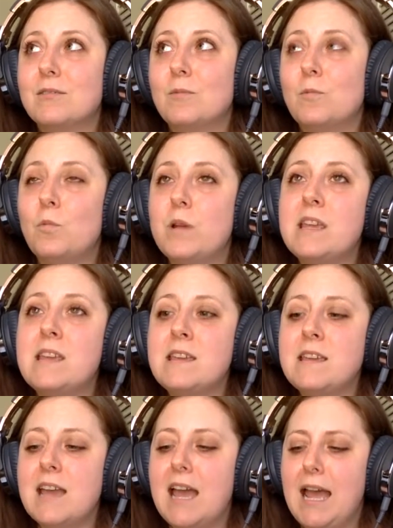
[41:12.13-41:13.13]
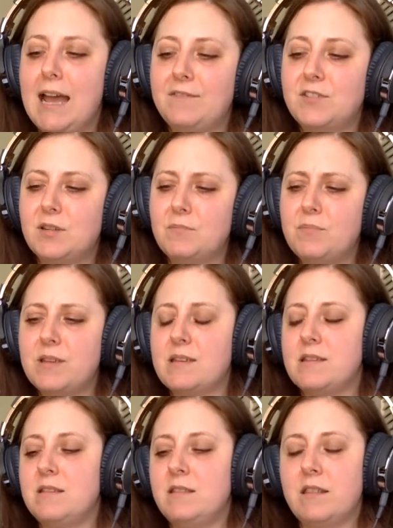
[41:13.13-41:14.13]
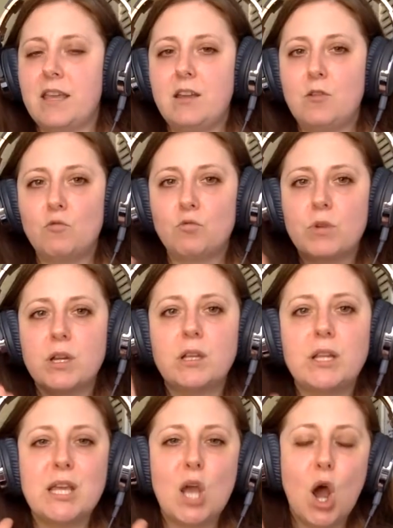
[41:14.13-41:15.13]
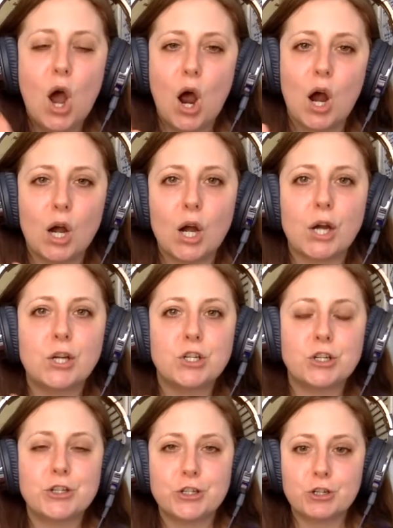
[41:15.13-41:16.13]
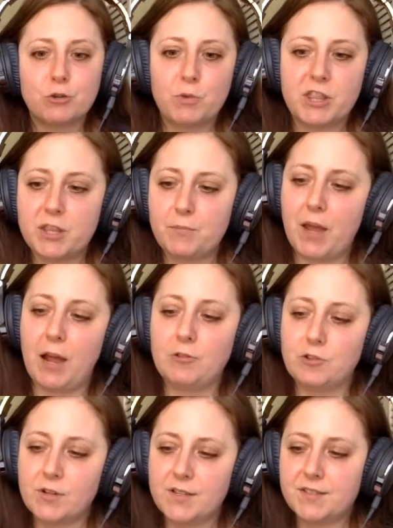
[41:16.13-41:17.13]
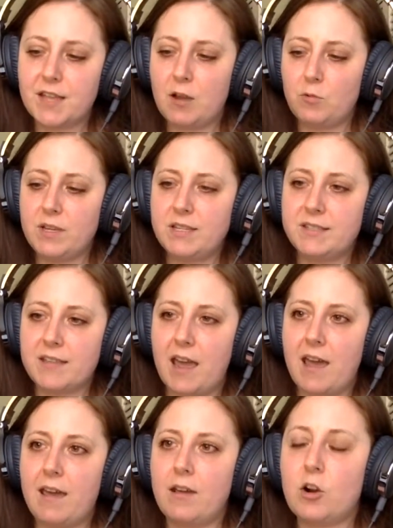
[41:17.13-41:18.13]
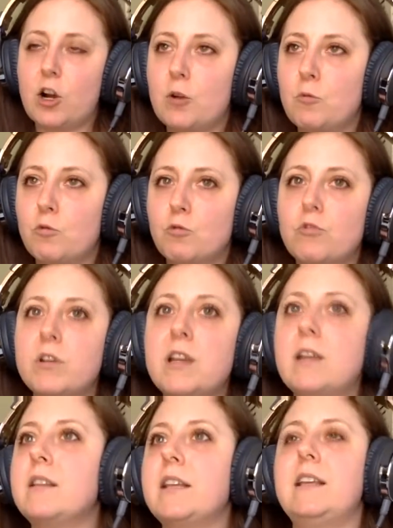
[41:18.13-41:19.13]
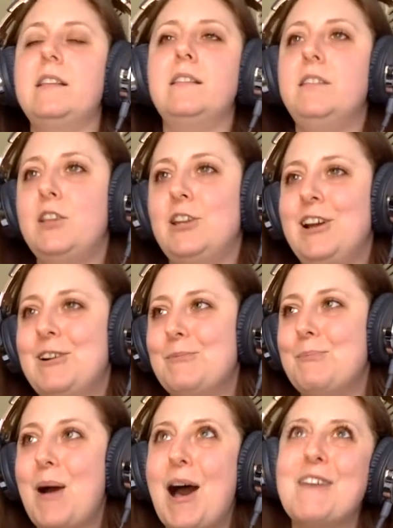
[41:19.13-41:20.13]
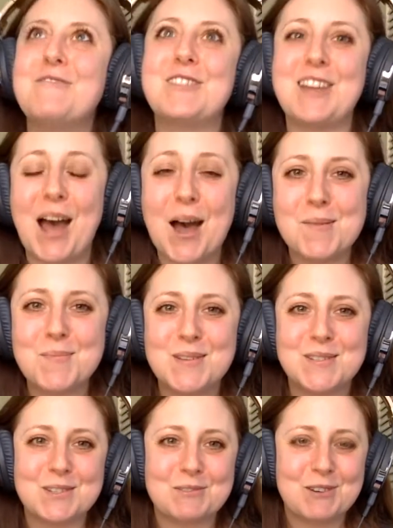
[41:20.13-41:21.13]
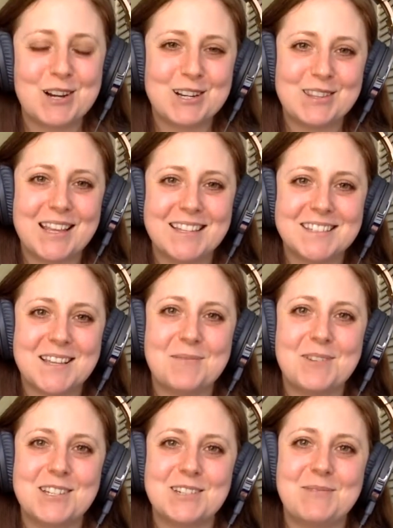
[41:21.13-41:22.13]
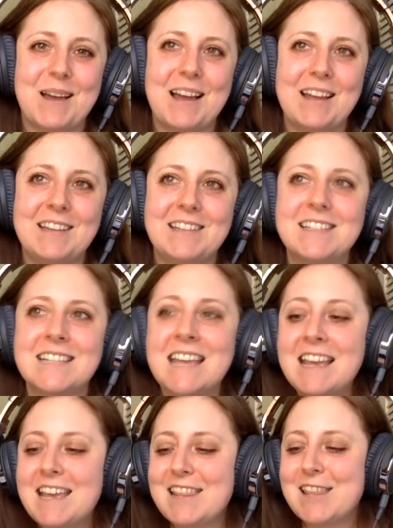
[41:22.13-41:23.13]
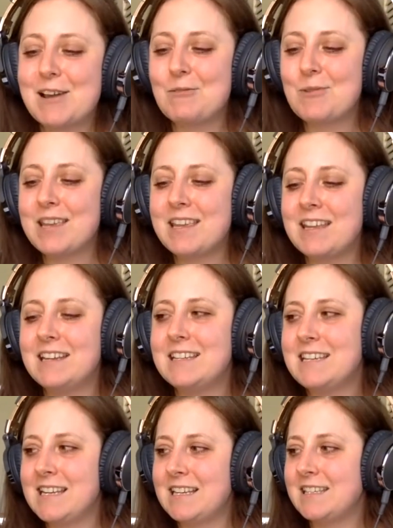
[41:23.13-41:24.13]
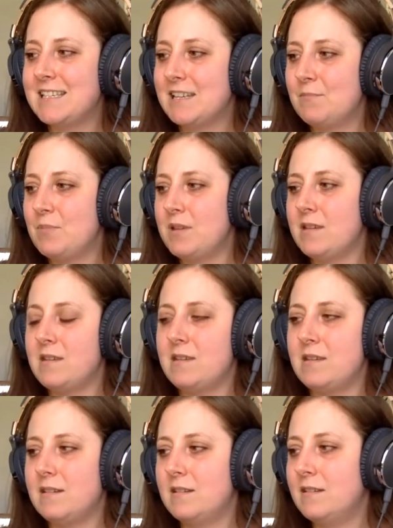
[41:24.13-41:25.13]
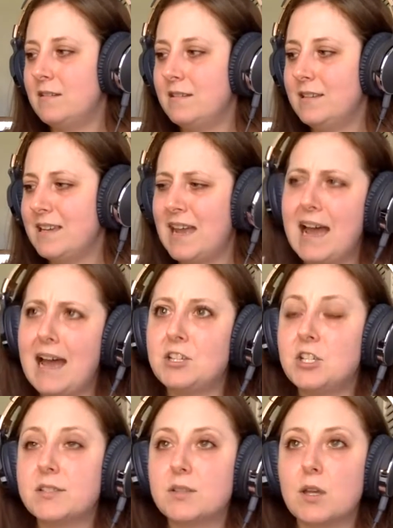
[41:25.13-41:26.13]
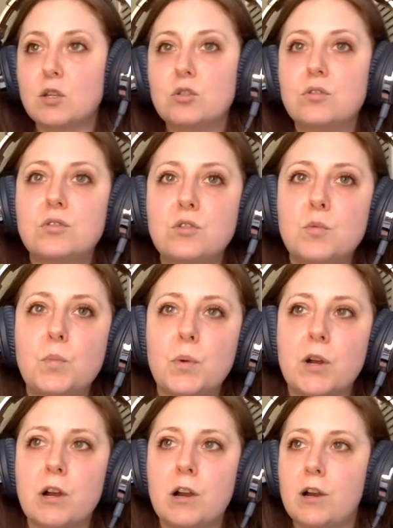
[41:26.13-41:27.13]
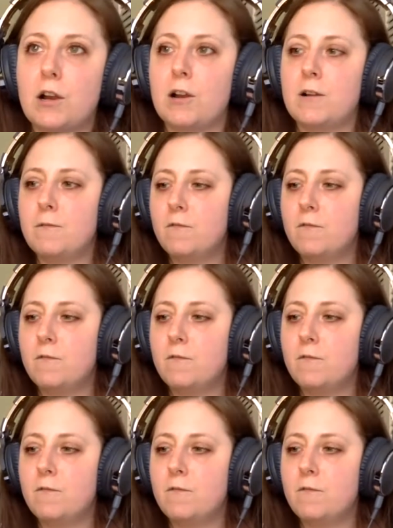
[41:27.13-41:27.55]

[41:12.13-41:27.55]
we have to be like really harsh with the boundaries that we set, or really, puffed up is the word that's coming to mind, that we need to be, just like super